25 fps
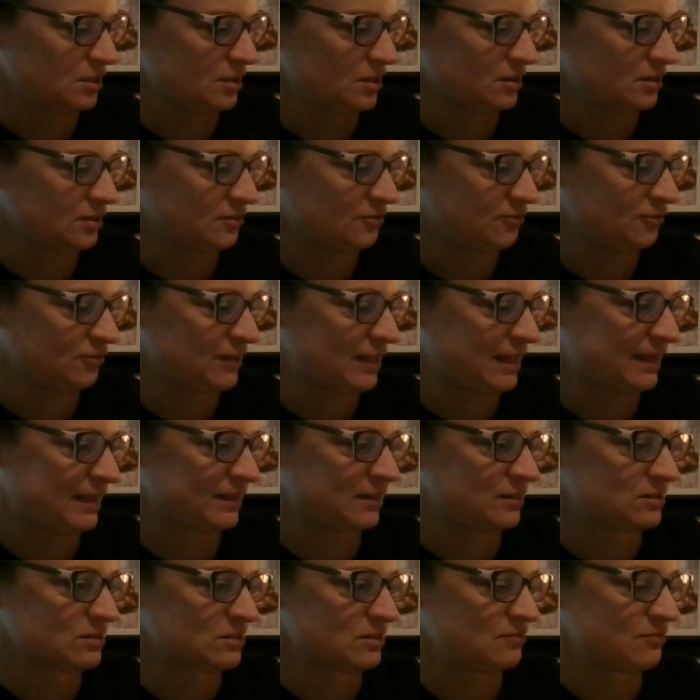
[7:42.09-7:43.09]
The flag
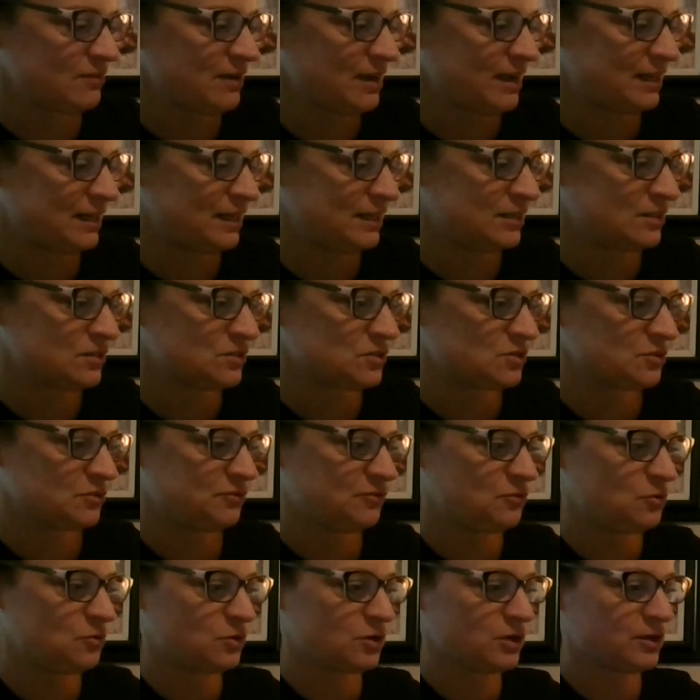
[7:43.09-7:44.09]
is divided into
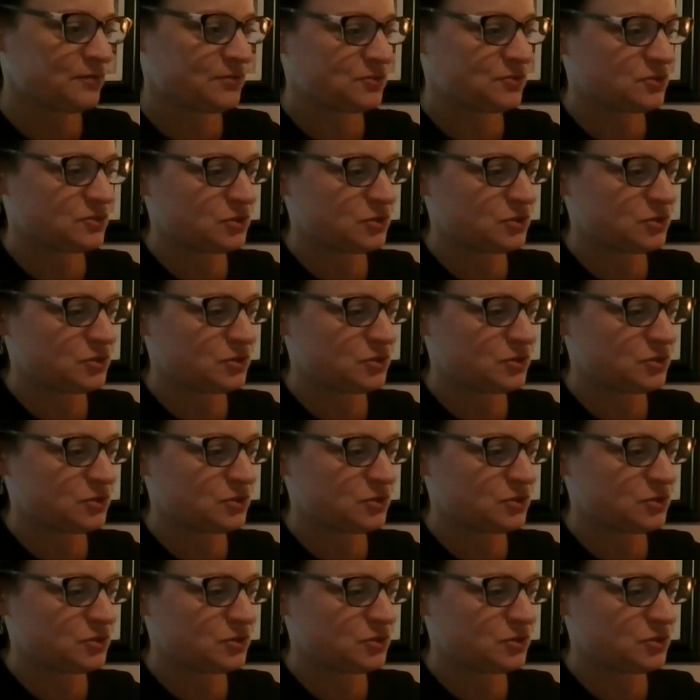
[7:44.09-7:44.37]
fourths.